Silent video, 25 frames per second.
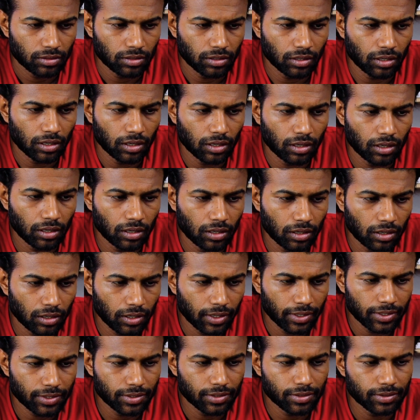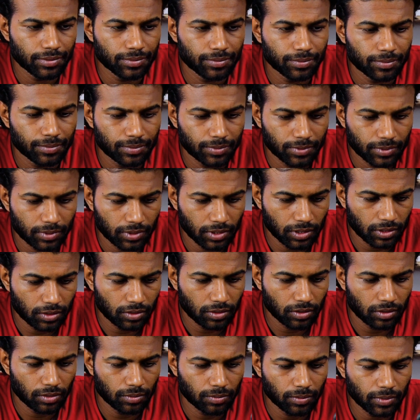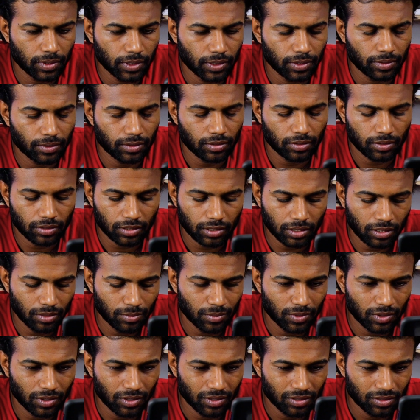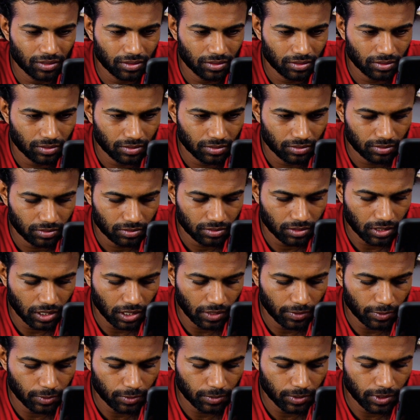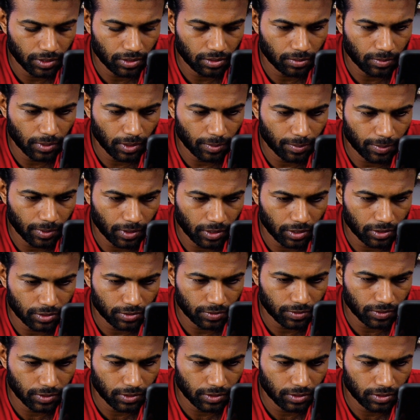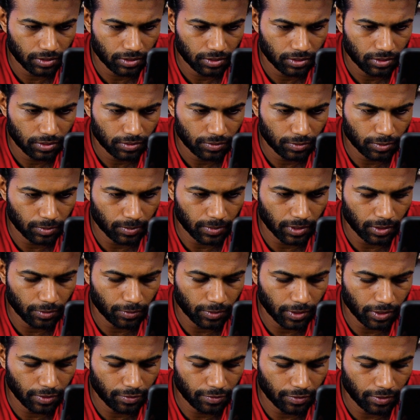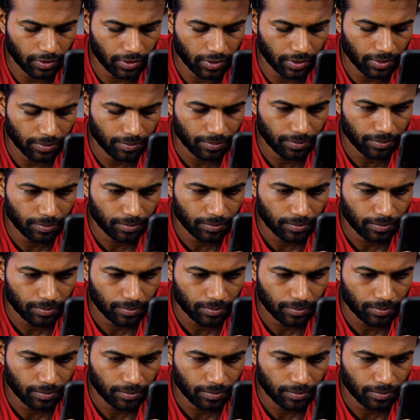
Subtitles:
I click on my, oh come on, I have to enter my password to my Wi-Fi.